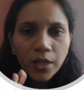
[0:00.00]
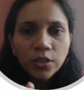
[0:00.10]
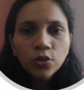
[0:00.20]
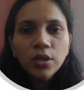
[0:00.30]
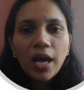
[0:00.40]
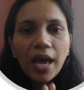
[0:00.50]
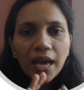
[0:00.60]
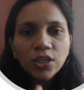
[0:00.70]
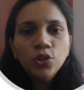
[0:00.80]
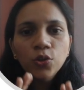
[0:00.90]
So the
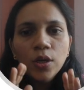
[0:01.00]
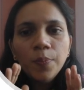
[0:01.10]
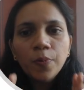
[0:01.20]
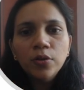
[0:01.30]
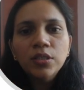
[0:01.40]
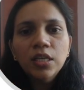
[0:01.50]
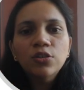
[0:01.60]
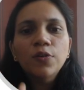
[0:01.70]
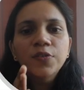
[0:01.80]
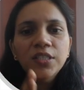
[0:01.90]
actual
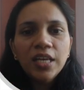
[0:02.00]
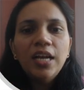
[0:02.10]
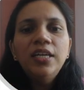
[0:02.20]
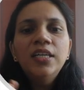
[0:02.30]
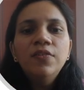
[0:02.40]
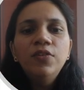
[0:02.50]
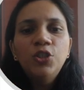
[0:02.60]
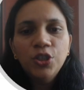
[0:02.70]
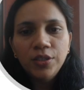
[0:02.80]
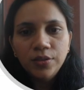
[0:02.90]
process of cell
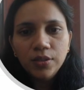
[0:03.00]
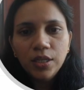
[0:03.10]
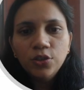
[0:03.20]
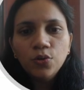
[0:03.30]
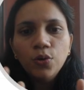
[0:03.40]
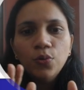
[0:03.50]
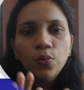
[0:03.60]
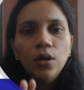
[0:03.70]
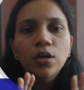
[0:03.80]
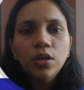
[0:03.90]
division is going to
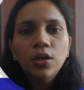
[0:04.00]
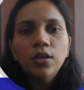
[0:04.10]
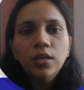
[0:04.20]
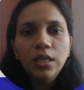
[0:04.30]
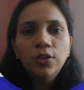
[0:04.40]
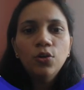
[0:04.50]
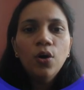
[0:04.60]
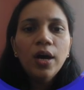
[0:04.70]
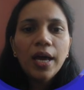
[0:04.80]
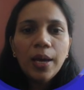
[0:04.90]
occur in
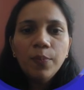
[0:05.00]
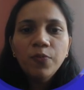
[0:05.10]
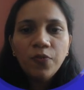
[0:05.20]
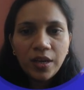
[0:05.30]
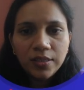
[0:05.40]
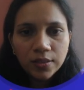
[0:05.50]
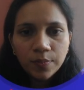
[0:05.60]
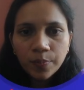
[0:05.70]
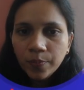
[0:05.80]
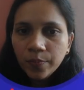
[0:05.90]
your M phase.